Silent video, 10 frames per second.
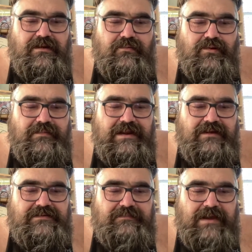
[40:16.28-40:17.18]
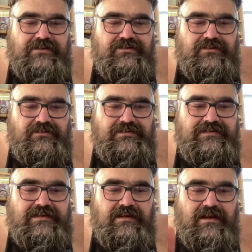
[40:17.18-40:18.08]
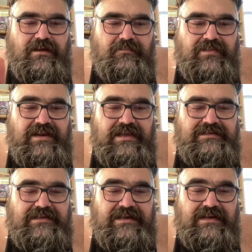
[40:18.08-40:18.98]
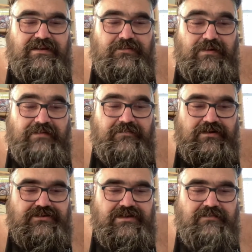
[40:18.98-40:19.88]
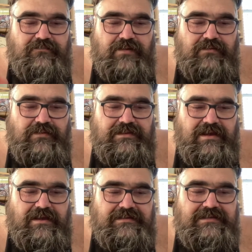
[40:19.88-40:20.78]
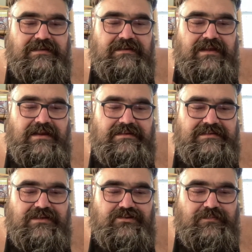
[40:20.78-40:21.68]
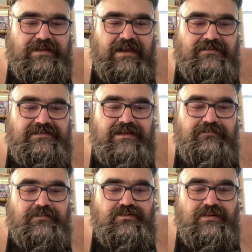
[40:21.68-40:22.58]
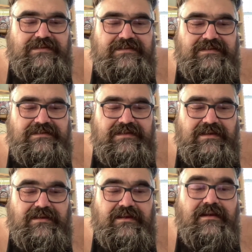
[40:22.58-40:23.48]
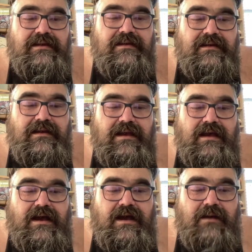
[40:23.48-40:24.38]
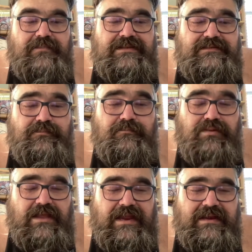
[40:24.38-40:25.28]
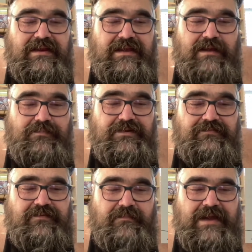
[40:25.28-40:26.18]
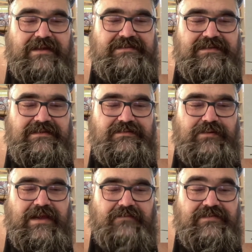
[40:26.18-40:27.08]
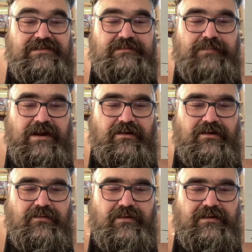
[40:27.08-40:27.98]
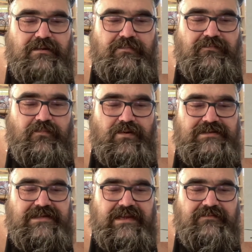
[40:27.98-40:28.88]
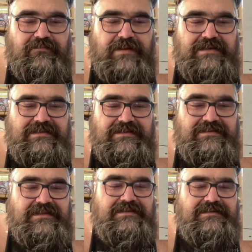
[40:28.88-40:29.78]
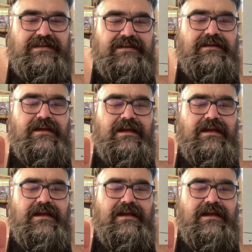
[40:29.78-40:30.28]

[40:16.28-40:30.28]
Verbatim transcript: Rooming House Madrigals, the 1993 version of Run with the Hunted, and Essential Bukowski from 2016. This played in a couple different magazines. We have The Sparrow at number 14 from 1960,